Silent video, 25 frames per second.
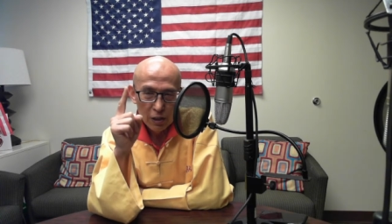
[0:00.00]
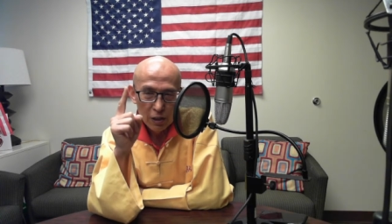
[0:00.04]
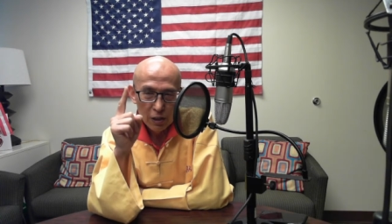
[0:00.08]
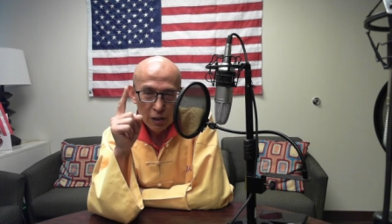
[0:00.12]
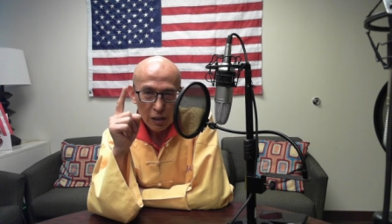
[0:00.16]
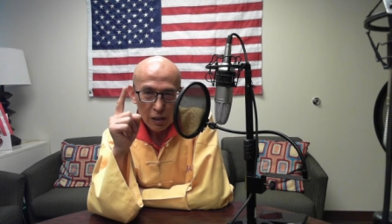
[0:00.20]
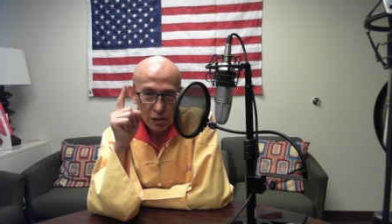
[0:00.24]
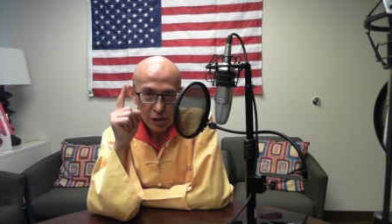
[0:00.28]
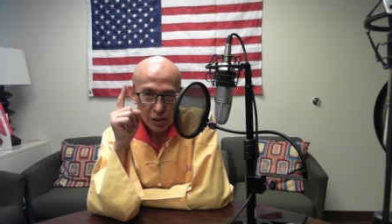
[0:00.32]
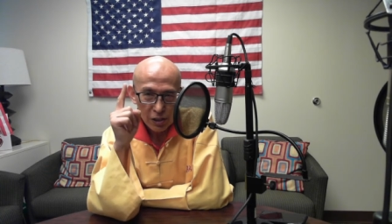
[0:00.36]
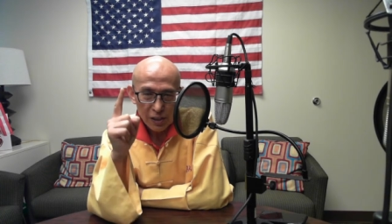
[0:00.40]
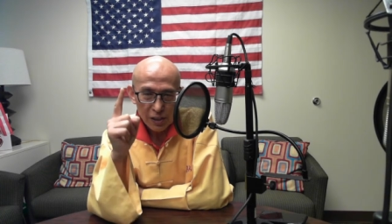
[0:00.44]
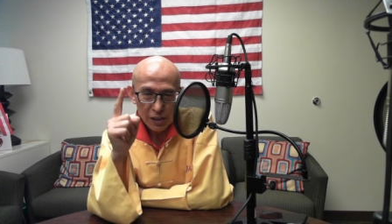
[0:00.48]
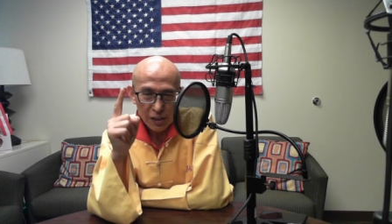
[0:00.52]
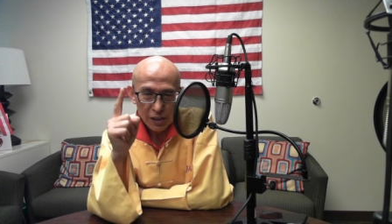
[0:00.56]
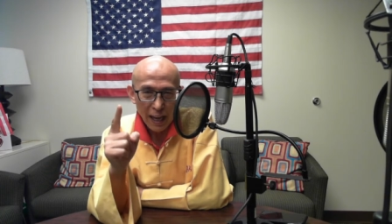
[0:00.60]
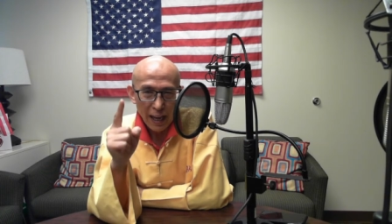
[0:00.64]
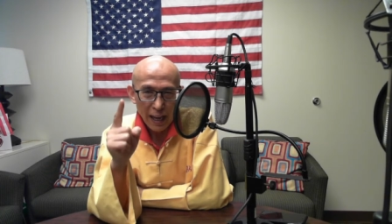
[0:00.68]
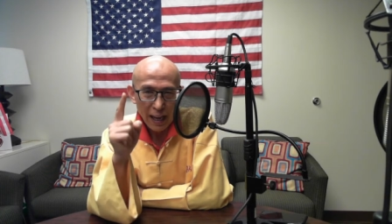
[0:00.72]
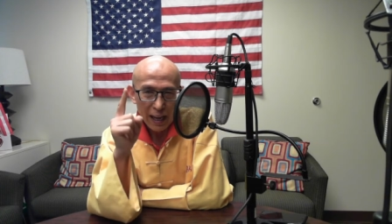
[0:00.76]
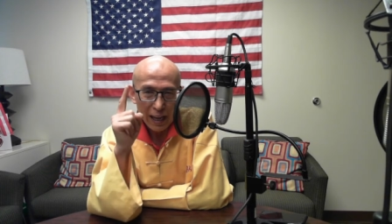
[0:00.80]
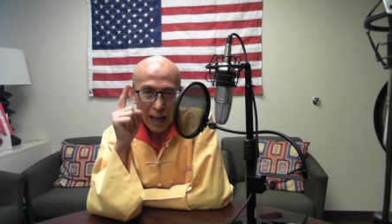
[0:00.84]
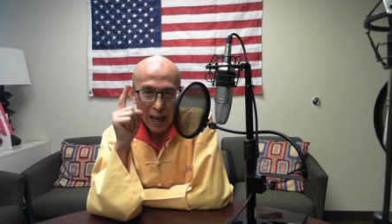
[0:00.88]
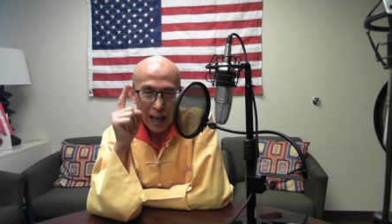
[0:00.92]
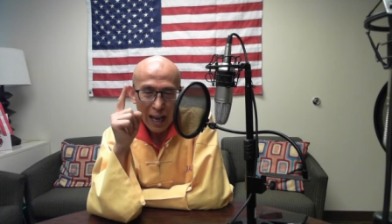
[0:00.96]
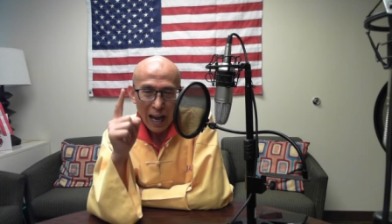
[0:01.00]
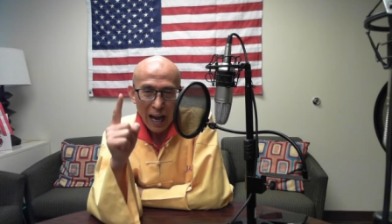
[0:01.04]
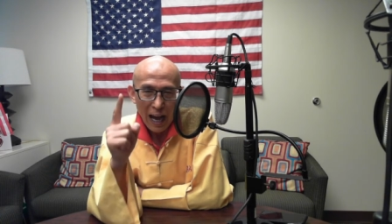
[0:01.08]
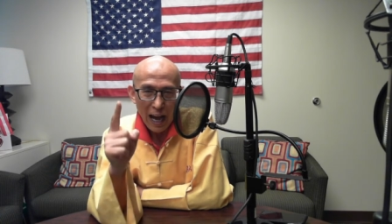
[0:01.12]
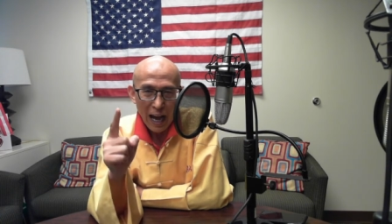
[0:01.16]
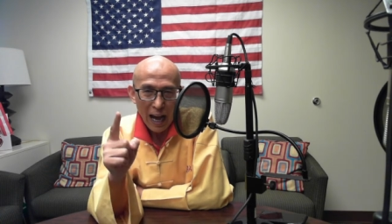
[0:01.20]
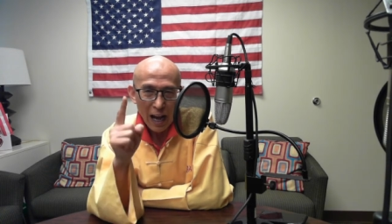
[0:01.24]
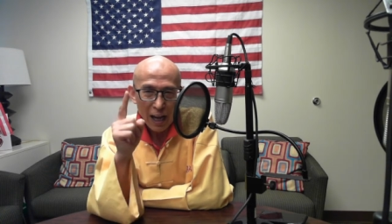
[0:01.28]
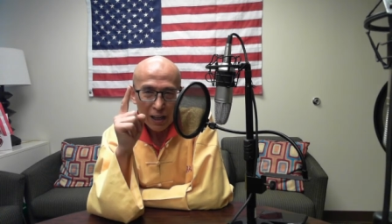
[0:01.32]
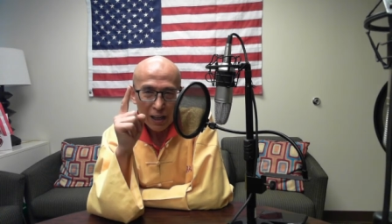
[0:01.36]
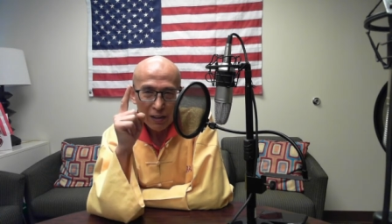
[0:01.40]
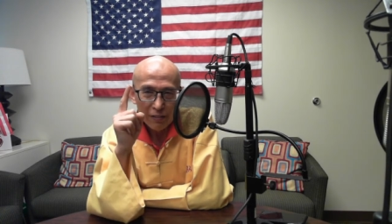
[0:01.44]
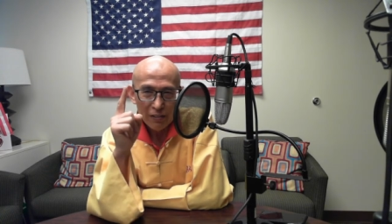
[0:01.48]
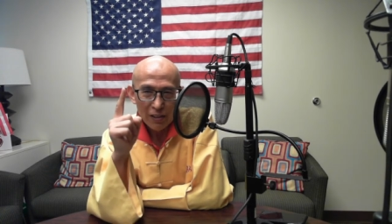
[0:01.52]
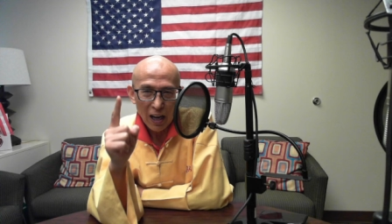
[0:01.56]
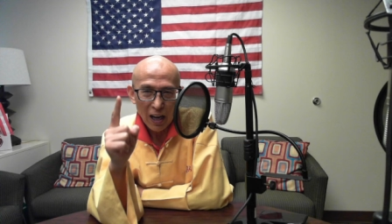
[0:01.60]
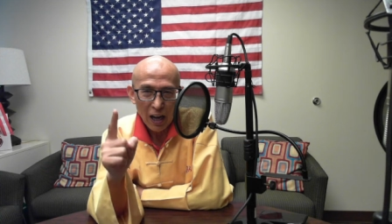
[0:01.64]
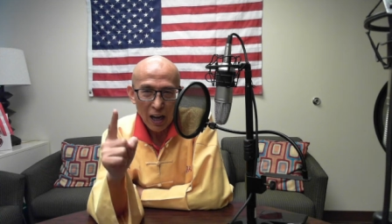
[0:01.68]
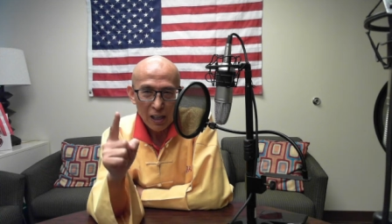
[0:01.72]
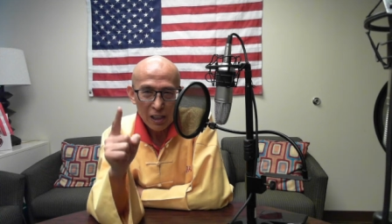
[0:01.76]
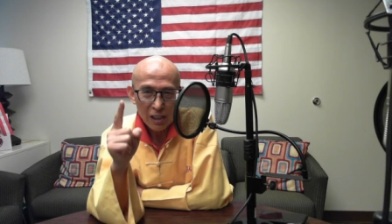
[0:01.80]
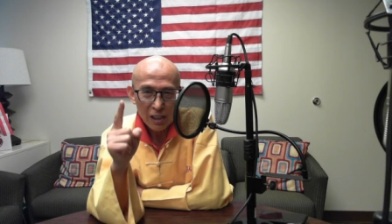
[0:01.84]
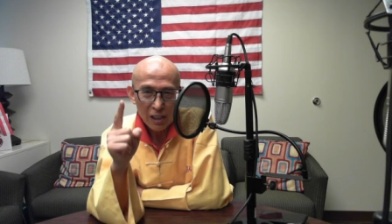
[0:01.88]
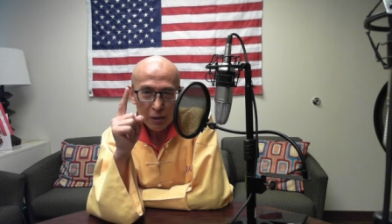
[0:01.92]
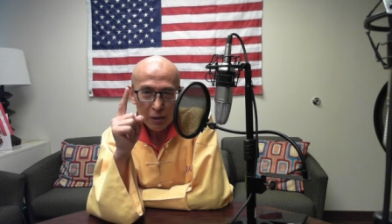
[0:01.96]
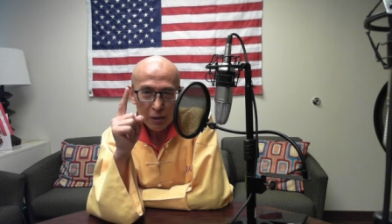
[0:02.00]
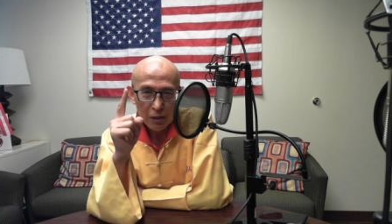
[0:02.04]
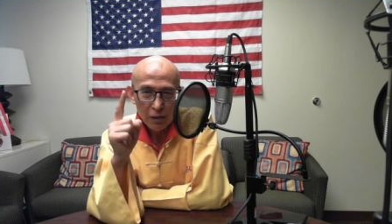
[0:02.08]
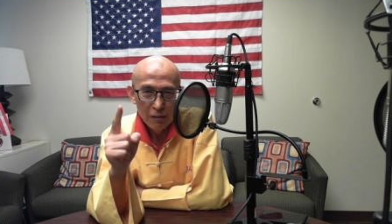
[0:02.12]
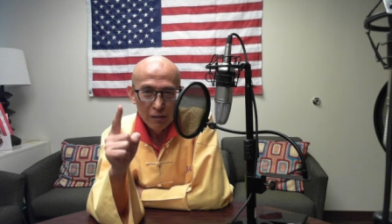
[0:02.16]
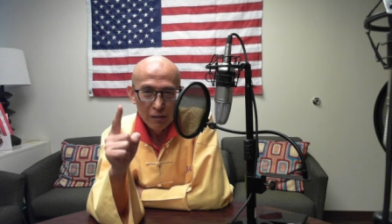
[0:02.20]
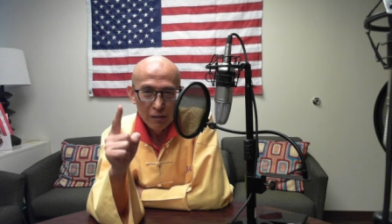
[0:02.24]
is to stay out of the hospital.